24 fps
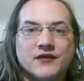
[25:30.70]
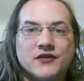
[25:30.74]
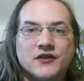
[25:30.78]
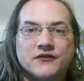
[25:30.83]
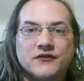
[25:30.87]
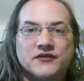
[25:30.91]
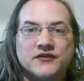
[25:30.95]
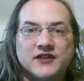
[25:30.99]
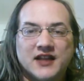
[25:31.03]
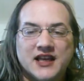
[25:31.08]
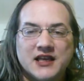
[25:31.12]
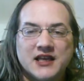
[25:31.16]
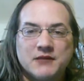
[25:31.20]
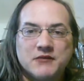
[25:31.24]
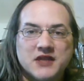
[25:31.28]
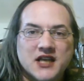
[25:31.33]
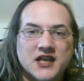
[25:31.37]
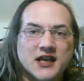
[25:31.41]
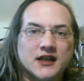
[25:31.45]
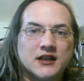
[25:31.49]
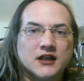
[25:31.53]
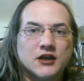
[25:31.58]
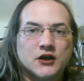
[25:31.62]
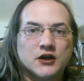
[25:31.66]
flame
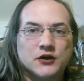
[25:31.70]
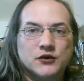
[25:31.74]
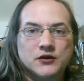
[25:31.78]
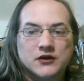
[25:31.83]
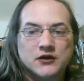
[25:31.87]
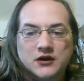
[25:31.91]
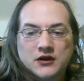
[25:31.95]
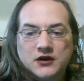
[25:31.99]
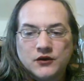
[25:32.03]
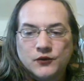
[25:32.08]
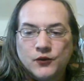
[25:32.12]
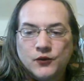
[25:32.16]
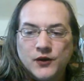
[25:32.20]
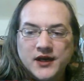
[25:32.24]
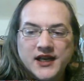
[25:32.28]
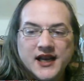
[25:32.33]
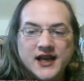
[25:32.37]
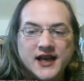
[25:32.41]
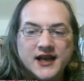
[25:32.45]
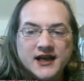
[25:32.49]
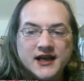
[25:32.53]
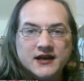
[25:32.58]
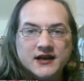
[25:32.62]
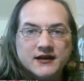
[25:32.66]
yellow, we
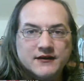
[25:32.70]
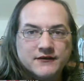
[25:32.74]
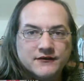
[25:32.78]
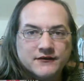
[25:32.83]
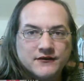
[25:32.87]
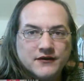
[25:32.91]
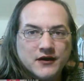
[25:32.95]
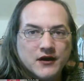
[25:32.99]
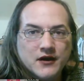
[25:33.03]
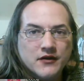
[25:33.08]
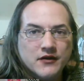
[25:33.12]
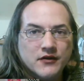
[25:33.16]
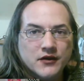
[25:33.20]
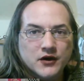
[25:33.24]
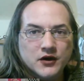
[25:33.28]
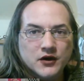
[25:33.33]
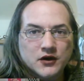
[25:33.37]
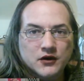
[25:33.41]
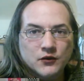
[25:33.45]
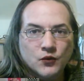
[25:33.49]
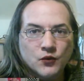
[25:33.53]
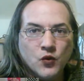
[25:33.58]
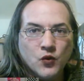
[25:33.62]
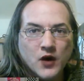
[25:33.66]
have the
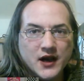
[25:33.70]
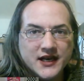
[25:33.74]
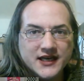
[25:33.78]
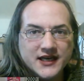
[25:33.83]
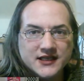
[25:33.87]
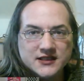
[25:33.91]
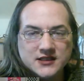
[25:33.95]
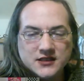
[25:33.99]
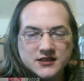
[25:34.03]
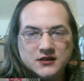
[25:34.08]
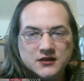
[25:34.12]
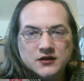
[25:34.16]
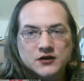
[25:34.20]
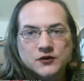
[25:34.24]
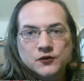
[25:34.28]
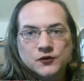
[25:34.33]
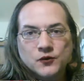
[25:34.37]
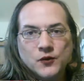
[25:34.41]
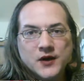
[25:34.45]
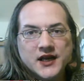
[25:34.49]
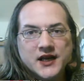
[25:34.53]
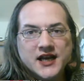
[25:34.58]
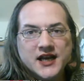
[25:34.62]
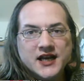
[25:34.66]
white,
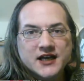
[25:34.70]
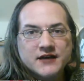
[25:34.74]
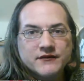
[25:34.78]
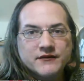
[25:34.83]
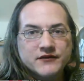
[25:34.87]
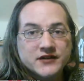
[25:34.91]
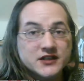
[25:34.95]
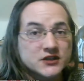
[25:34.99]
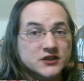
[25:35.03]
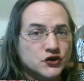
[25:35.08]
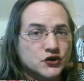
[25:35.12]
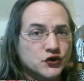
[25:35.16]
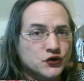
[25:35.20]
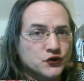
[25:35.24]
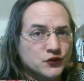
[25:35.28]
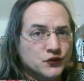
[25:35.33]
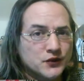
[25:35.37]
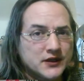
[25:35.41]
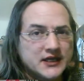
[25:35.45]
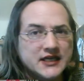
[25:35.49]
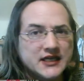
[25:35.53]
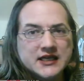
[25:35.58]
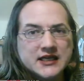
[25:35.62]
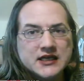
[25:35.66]
we have this
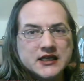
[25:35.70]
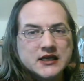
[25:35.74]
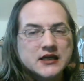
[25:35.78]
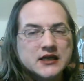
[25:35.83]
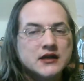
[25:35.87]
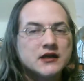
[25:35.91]
green,